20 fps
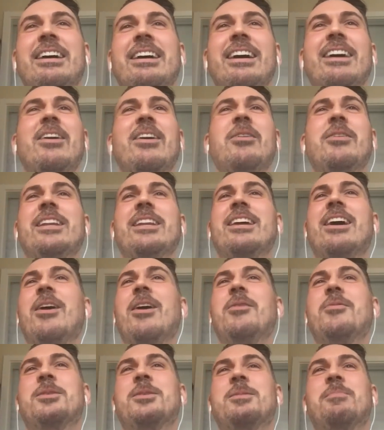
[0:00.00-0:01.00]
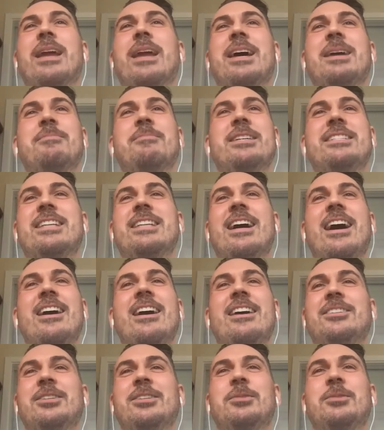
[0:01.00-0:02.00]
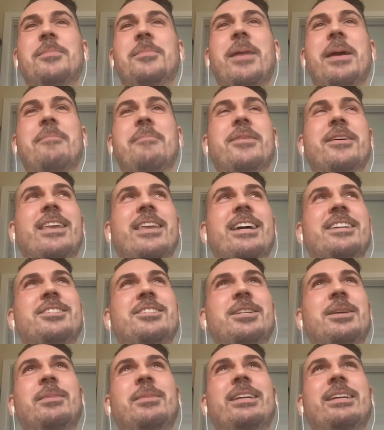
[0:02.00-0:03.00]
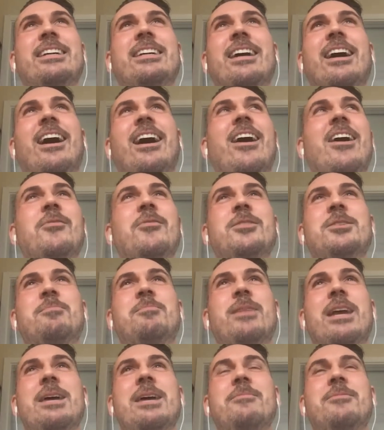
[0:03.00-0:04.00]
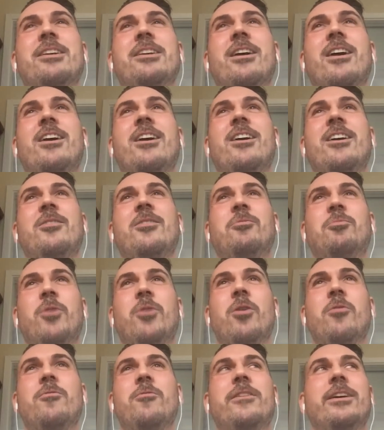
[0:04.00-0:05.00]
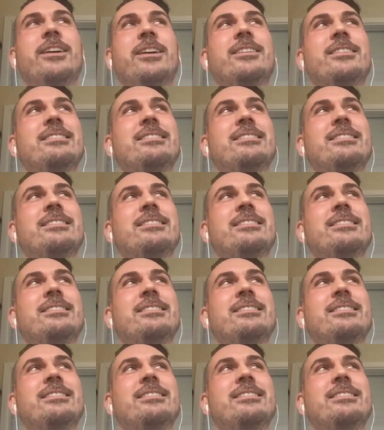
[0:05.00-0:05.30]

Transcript: Oh, and he ah. always blamed the dog. Do you remember that, Jimmy? Always Classic blamed Grandpa. It all Rover.